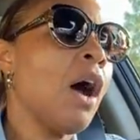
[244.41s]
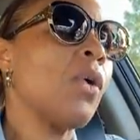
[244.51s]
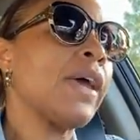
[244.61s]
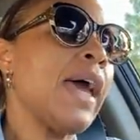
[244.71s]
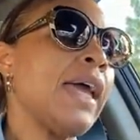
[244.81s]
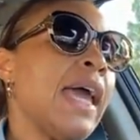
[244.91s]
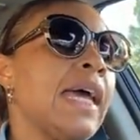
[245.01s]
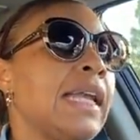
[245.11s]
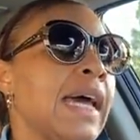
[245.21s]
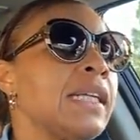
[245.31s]
Okay.
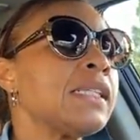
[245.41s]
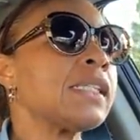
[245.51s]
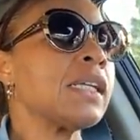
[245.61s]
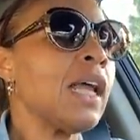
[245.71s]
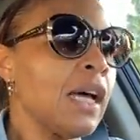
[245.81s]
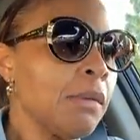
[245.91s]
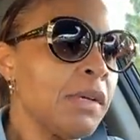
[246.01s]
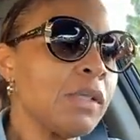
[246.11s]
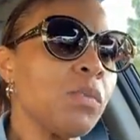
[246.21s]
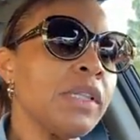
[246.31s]
And that is
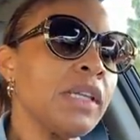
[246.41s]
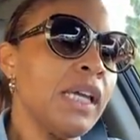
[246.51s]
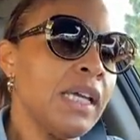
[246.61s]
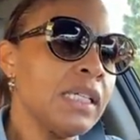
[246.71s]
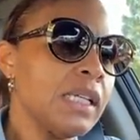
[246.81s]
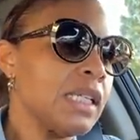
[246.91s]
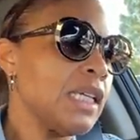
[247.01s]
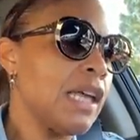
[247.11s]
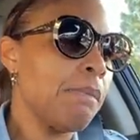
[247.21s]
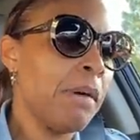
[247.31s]
synonymous with the
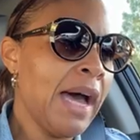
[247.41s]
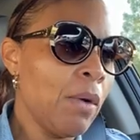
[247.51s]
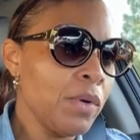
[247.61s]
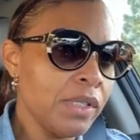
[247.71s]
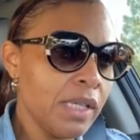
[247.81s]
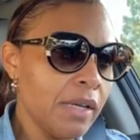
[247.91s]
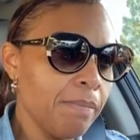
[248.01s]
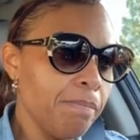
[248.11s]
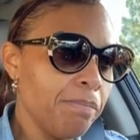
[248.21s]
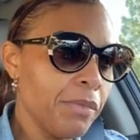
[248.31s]
entity that powers them.